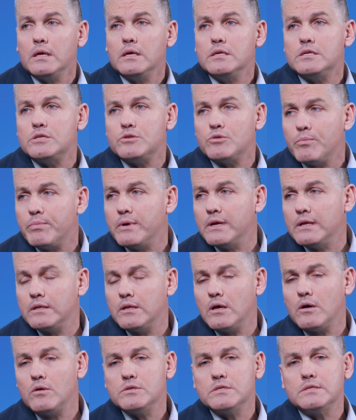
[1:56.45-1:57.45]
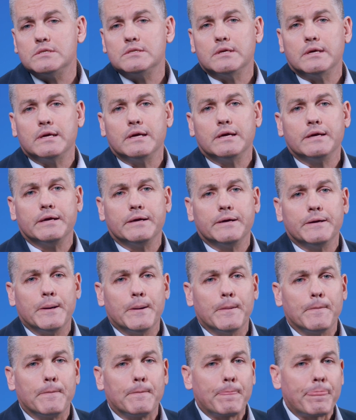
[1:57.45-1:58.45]
is to build those
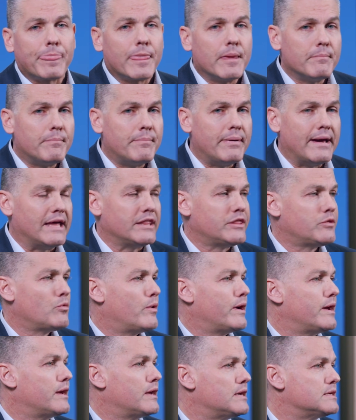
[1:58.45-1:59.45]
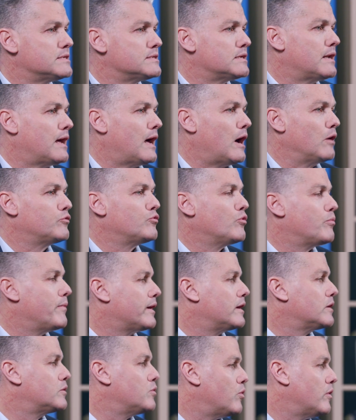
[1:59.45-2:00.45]
uh, pathways and how to
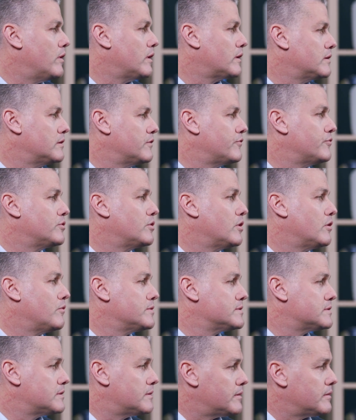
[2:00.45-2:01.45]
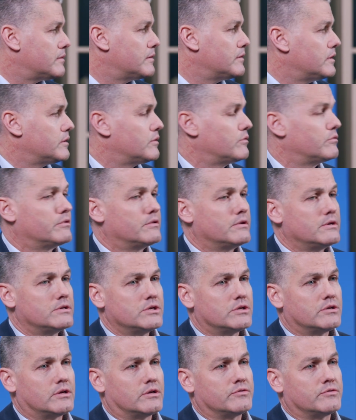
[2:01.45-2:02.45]
make it work. And if you go with a you know, digital